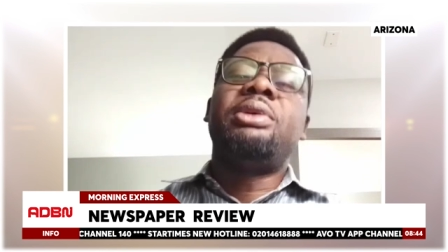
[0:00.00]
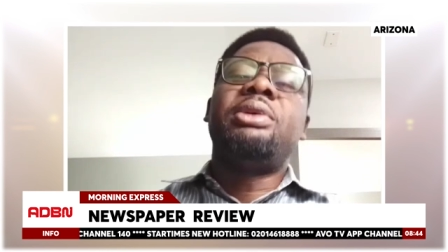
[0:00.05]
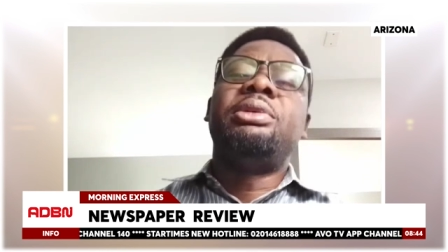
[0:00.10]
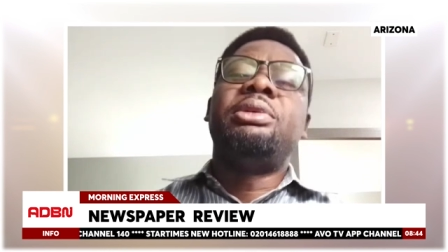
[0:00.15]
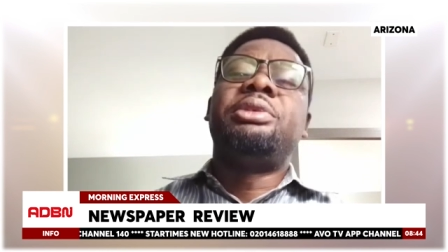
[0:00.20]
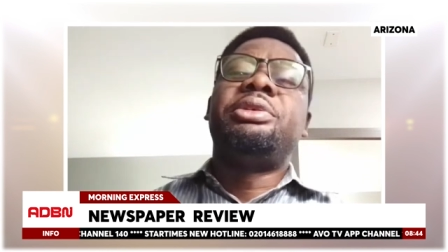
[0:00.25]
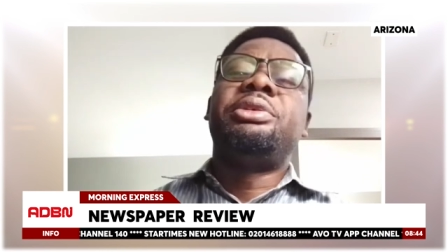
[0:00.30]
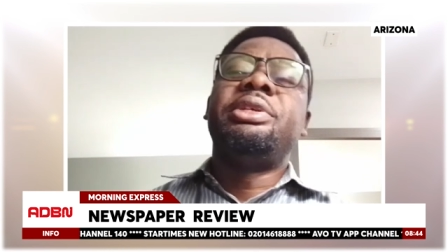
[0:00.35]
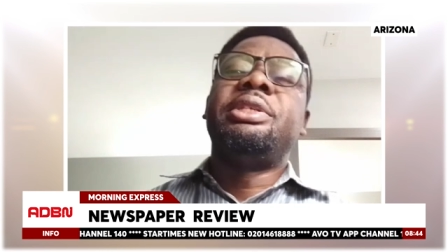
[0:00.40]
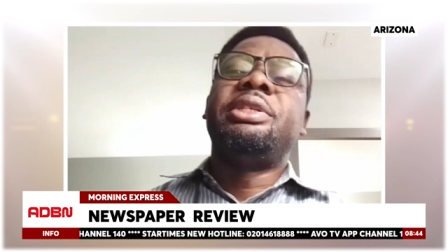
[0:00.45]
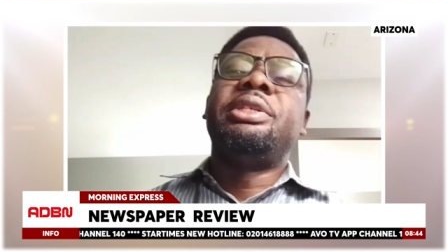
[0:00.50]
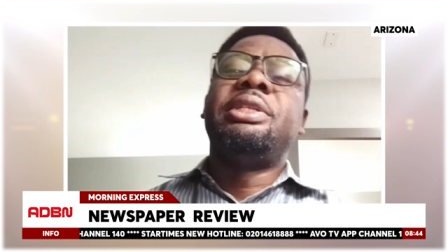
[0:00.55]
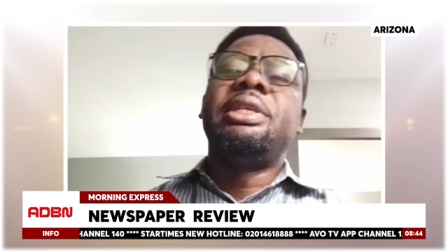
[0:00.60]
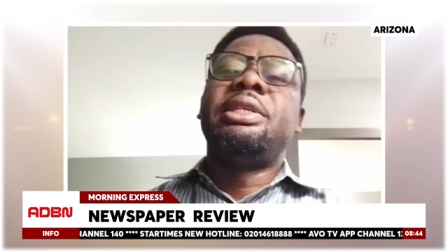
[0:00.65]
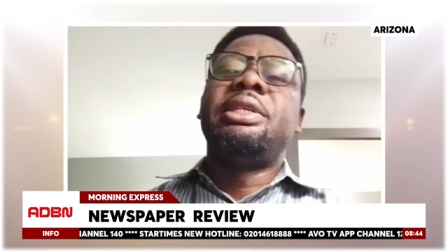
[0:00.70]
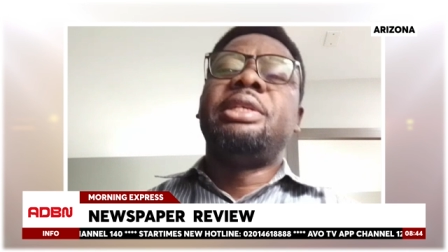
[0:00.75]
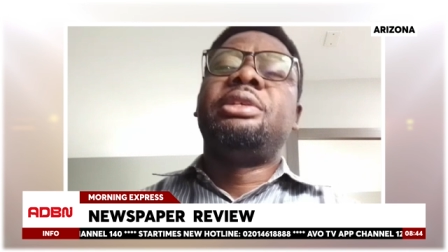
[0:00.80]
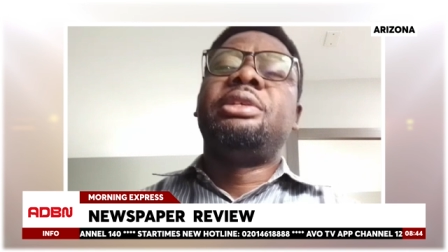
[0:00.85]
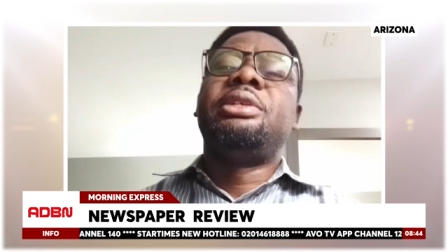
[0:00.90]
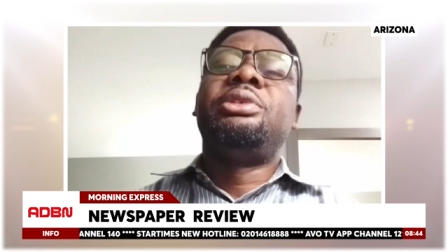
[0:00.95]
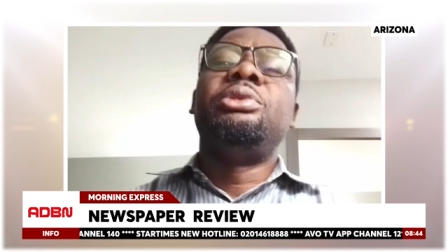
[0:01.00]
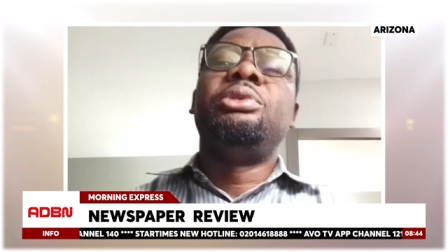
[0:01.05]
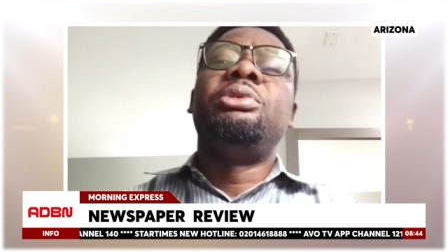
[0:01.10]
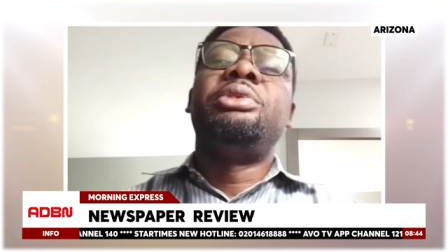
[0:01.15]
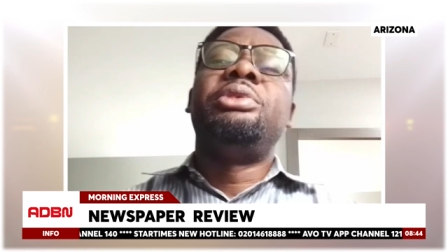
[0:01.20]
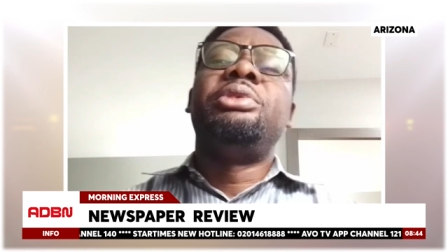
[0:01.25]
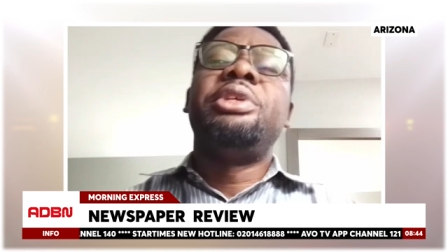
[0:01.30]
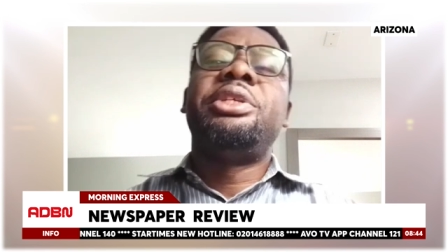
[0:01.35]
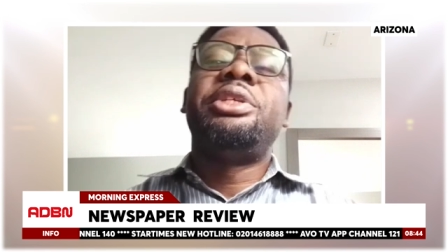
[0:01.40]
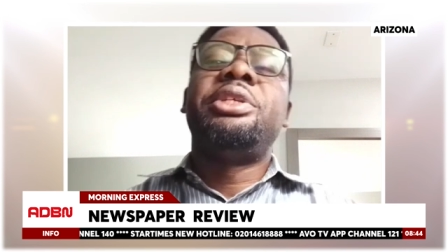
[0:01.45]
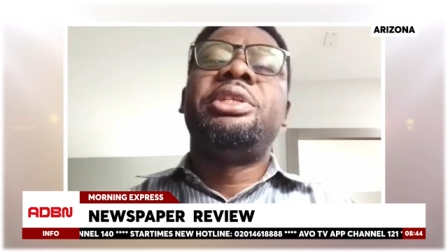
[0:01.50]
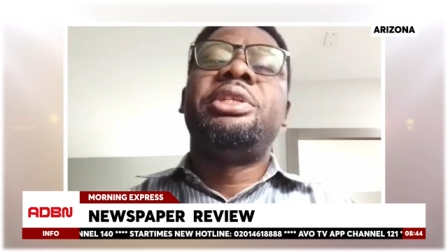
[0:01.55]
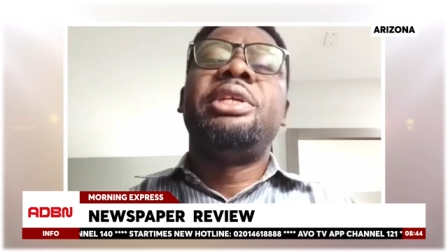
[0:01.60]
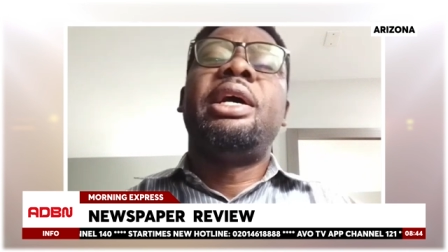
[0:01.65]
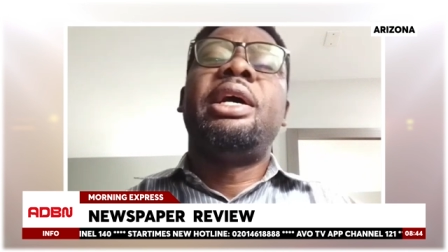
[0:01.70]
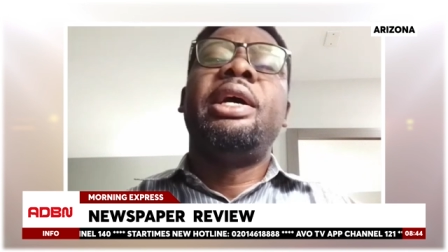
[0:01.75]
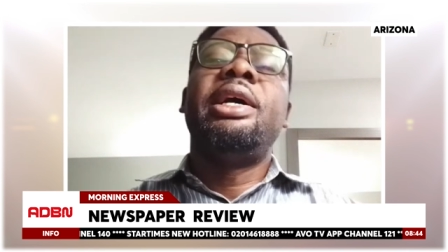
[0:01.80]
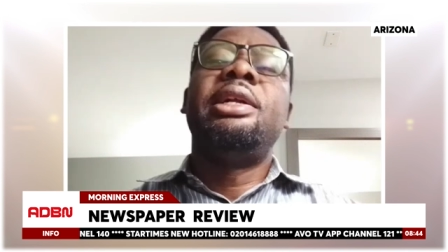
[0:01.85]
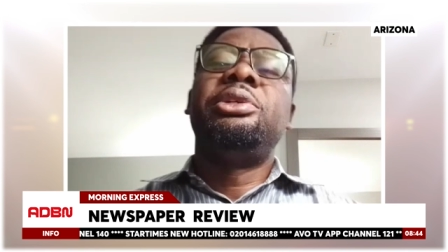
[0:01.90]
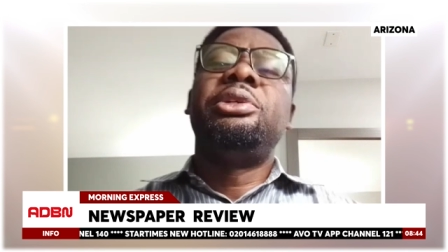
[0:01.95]
countries did it to reach their
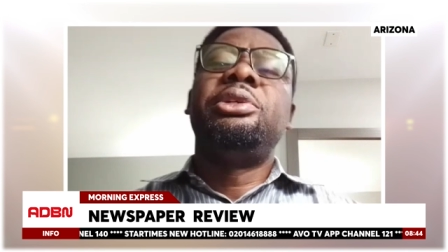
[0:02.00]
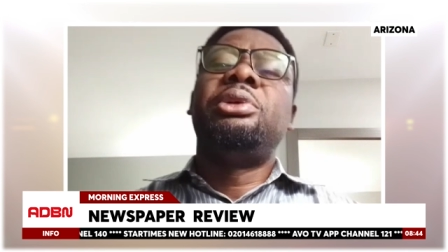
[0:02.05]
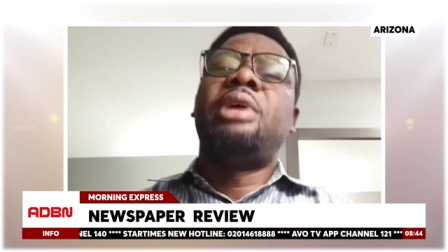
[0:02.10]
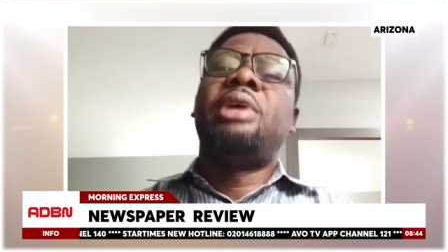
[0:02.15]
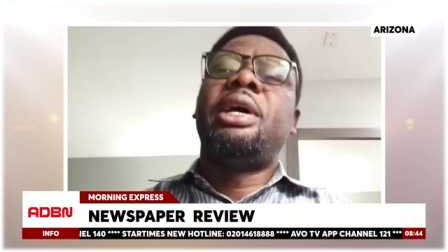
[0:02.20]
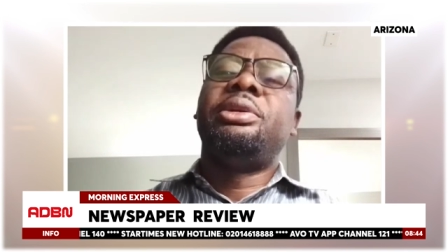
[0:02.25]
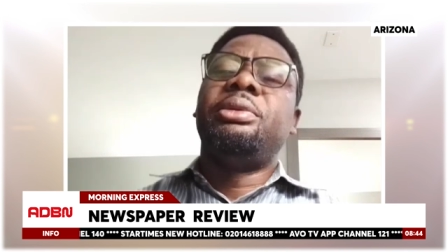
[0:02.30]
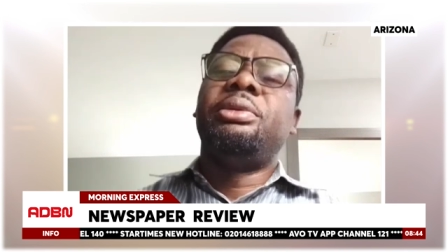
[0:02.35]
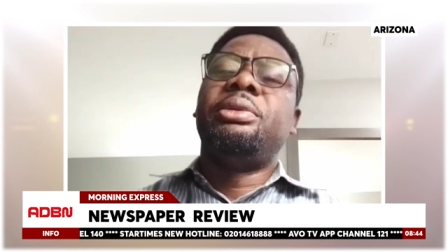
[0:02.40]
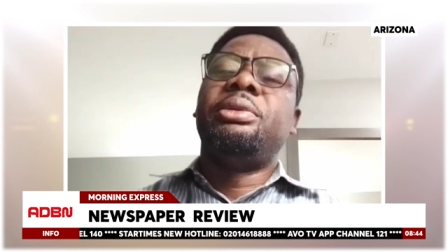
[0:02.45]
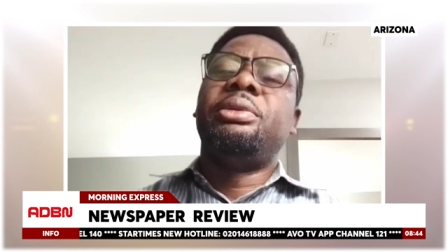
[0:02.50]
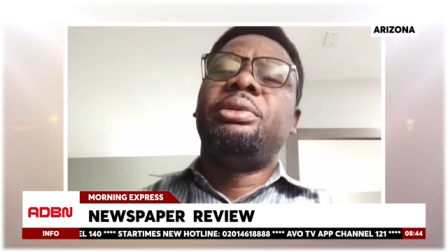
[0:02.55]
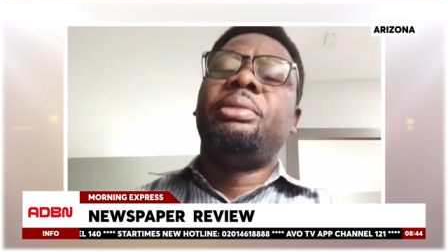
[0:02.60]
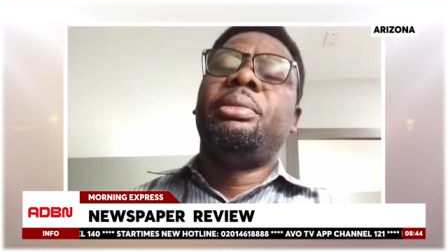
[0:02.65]
El Dorado?